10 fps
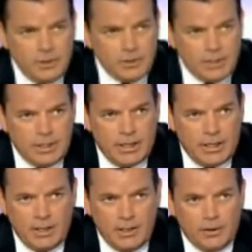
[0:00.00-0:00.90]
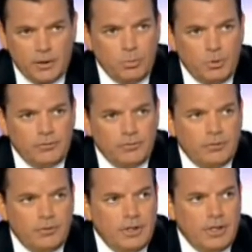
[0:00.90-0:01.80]
settling your
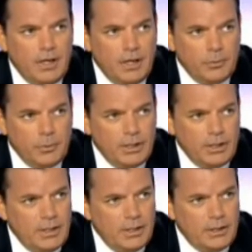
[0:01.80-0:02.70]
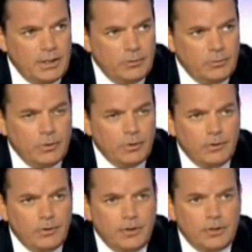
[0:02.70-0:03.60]
beef in an alleyway late at night
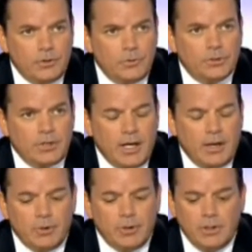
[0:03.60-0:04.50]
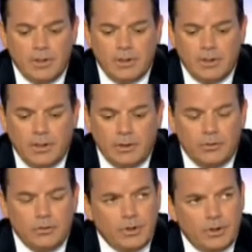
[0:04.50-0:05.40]
where things used to happen, that
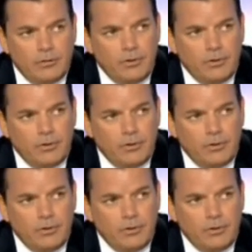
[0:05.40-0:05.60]
they're doing it in a